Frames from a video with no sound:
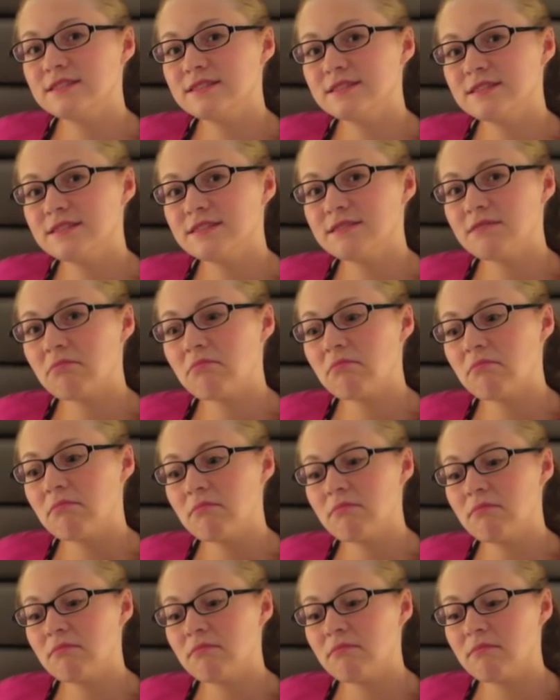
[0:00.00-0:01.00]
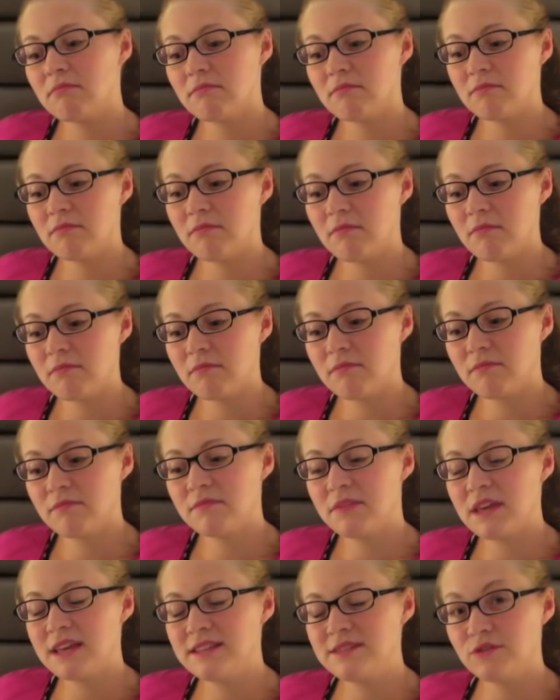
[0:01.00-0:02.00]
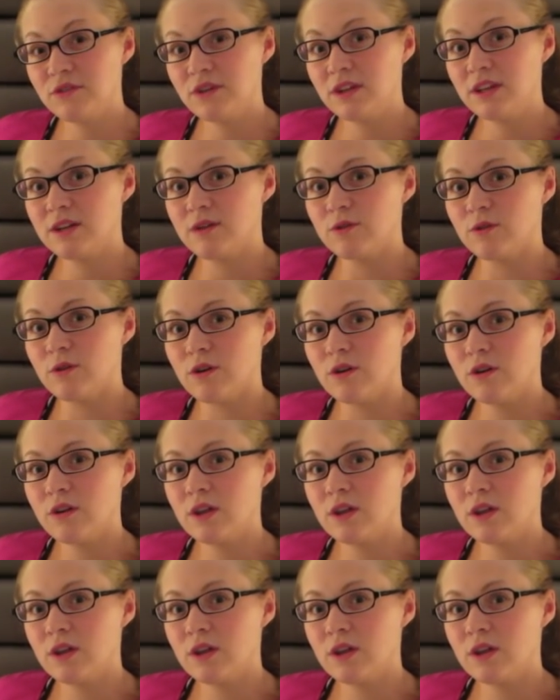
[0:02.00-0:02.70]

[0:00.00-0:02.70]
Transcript: press the button. That's really cool.